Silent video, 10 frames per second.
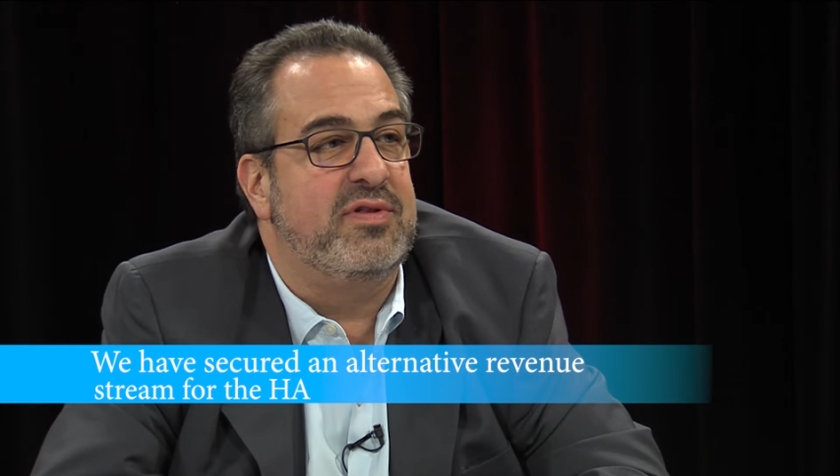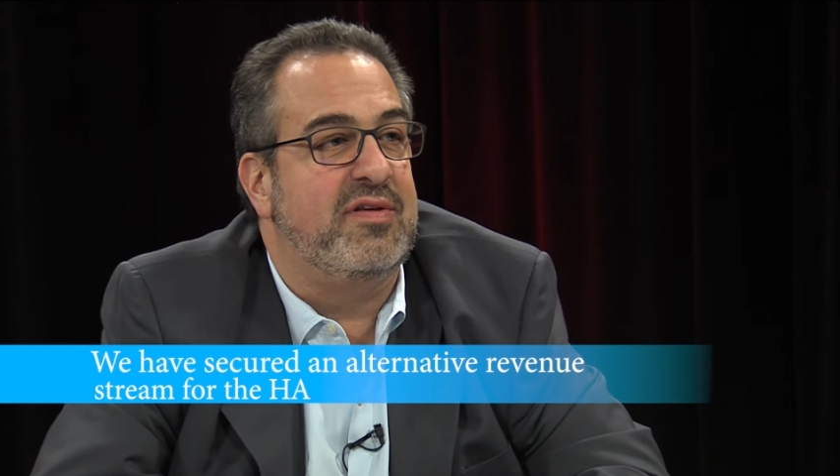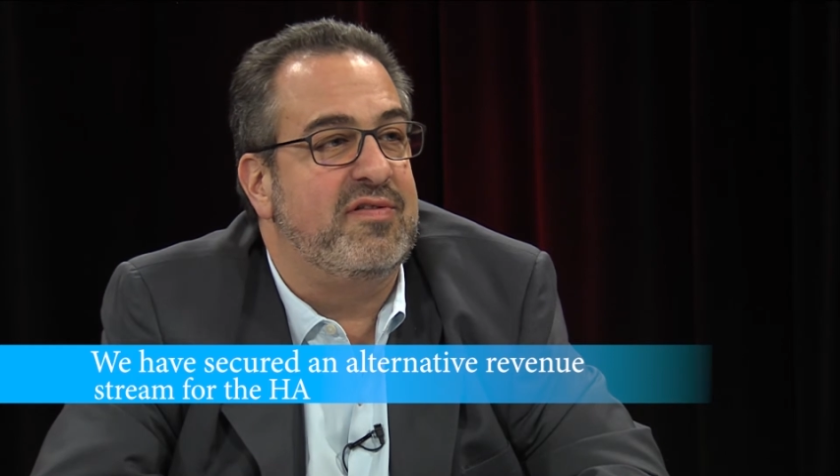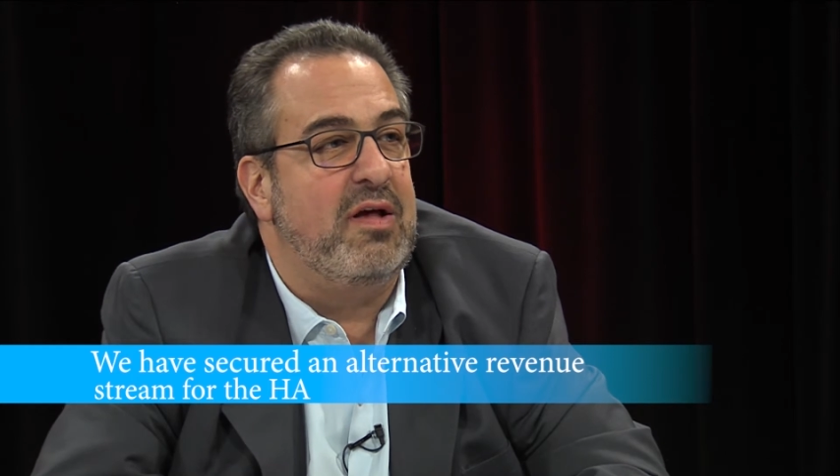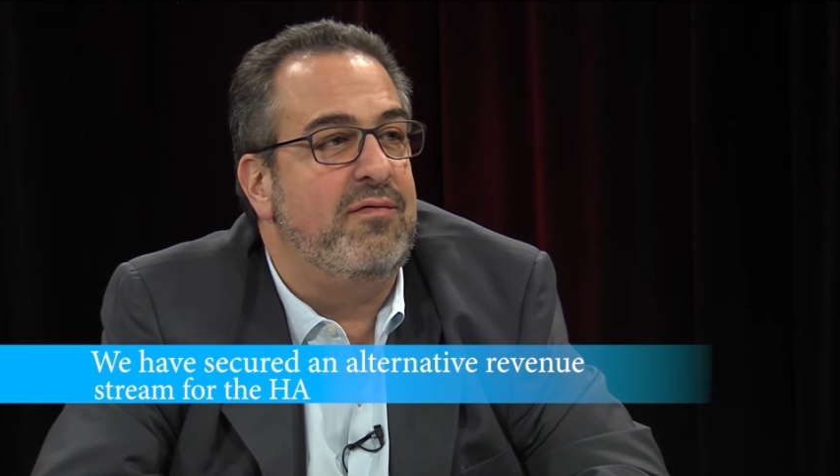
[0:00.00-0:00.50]
to
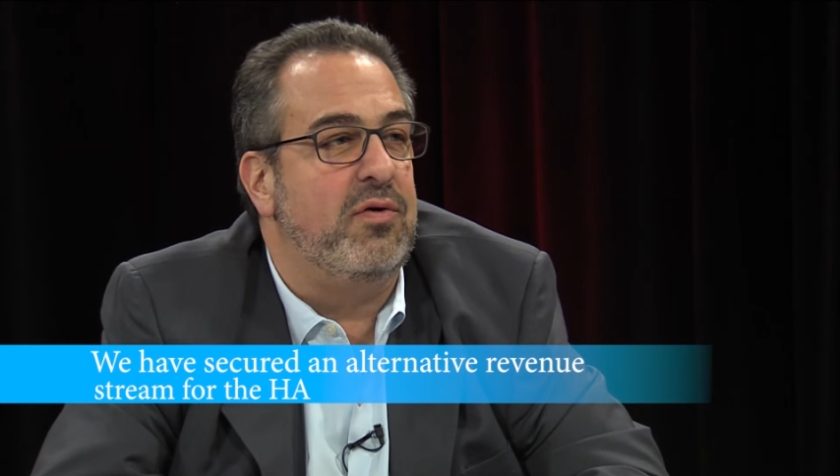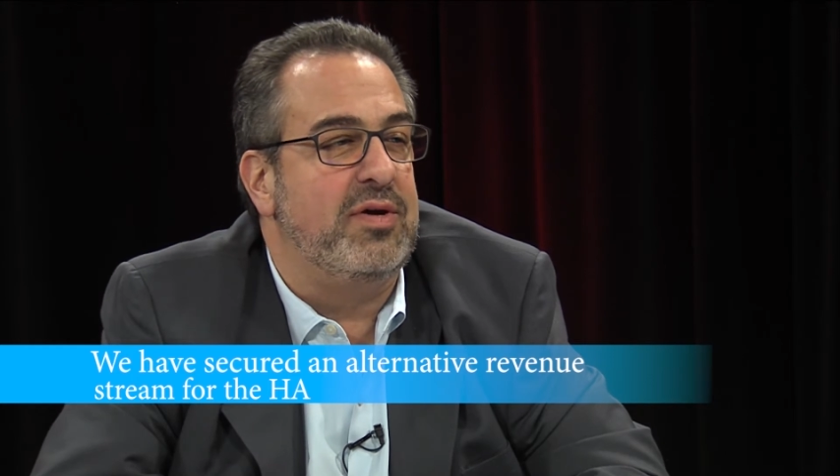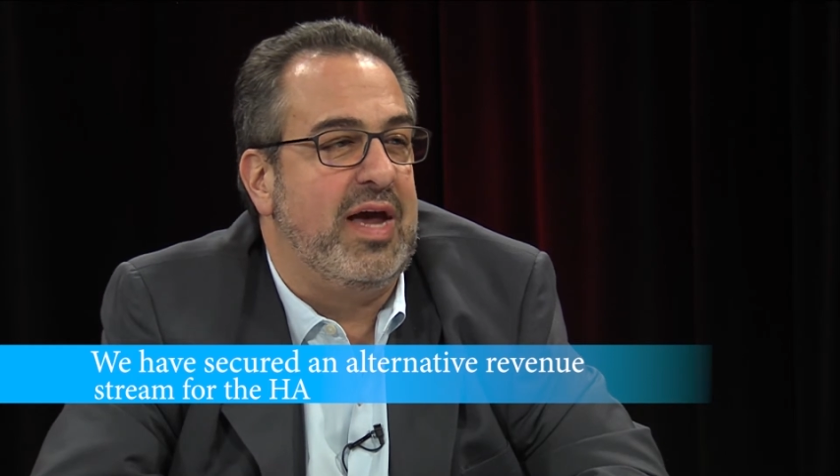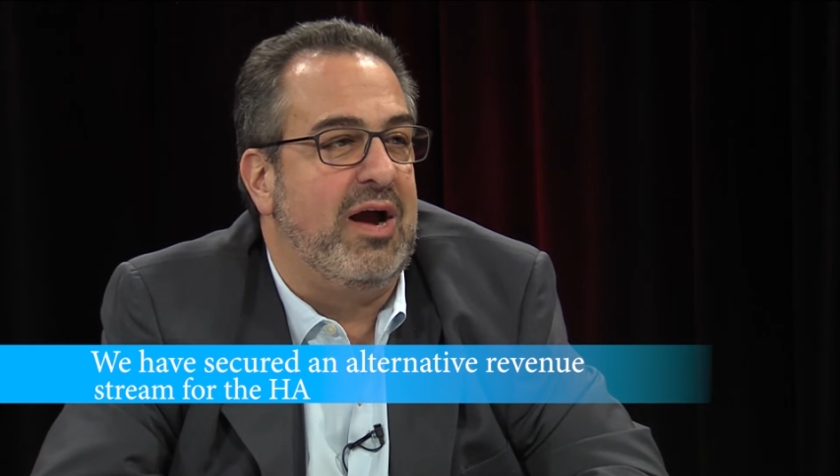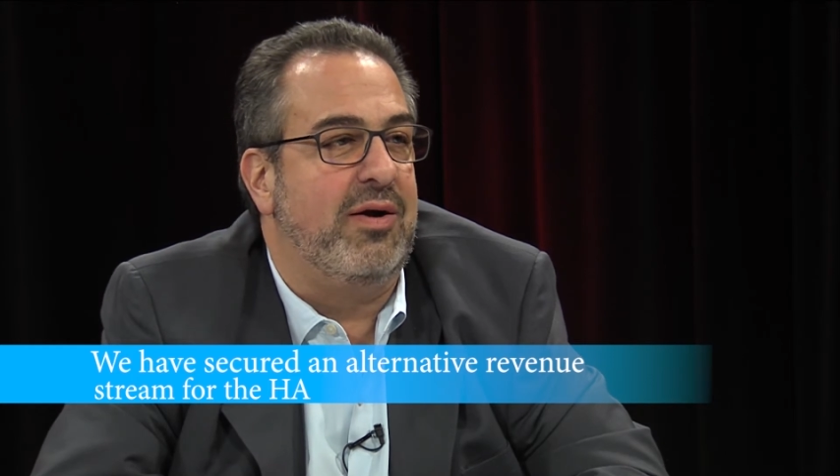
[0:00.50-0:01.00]
cell phone
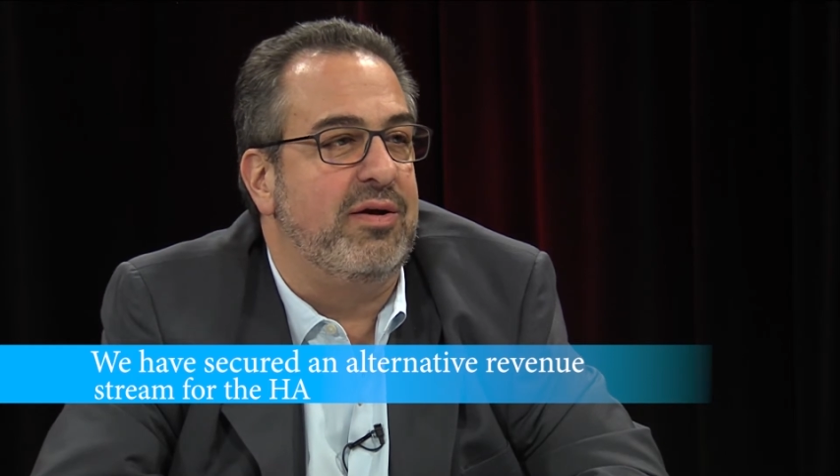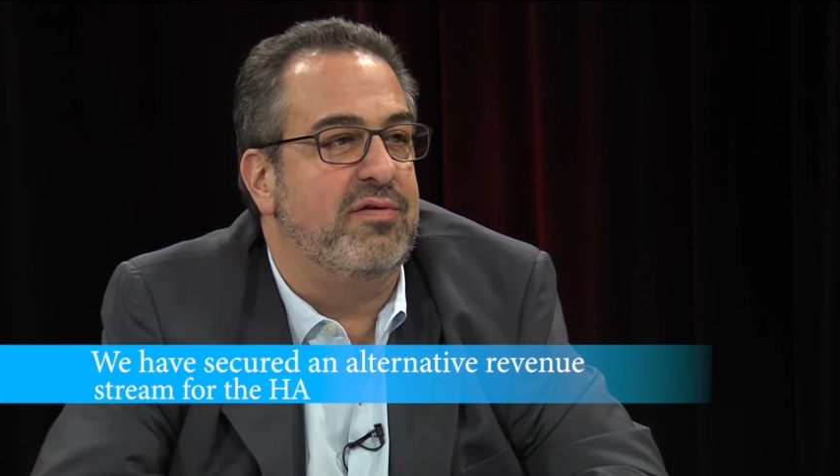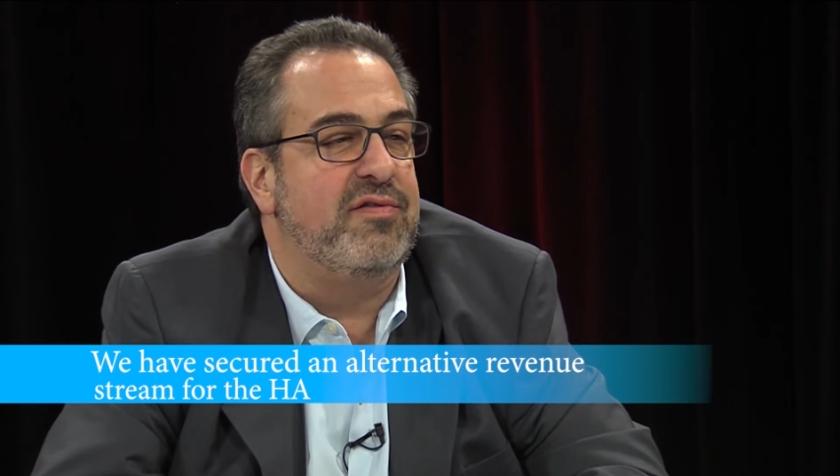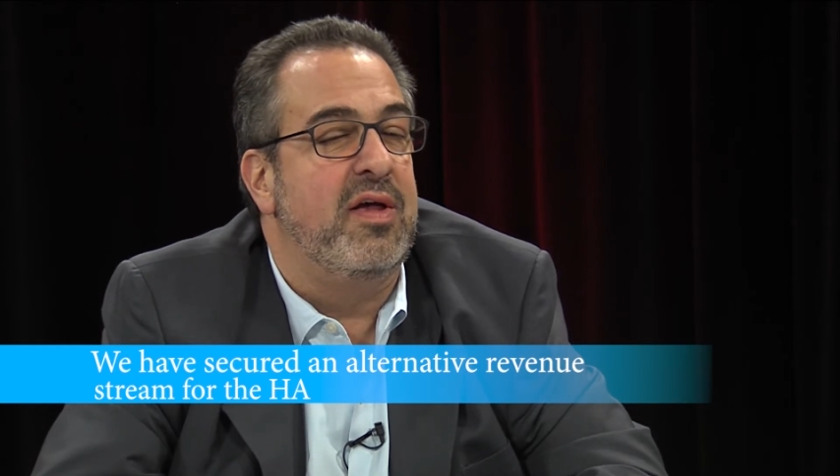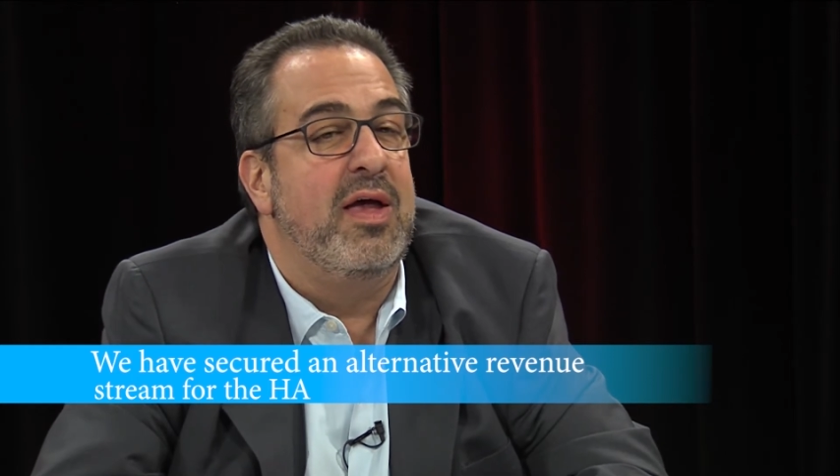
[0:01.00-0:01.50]

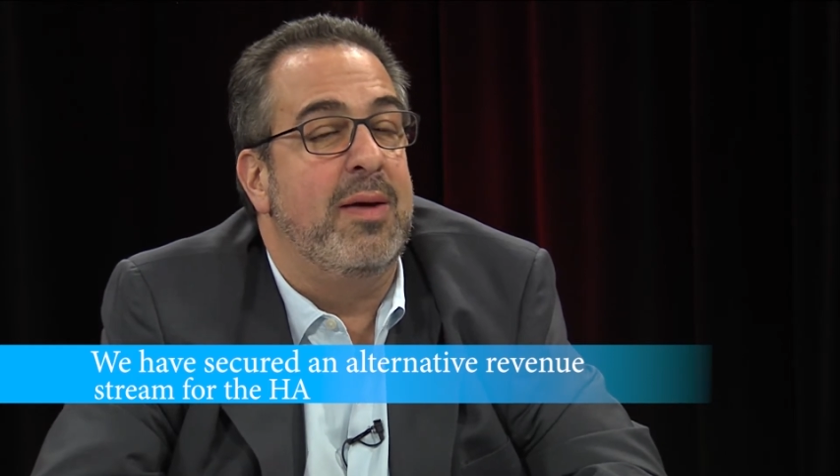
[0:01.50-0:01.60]
carriers,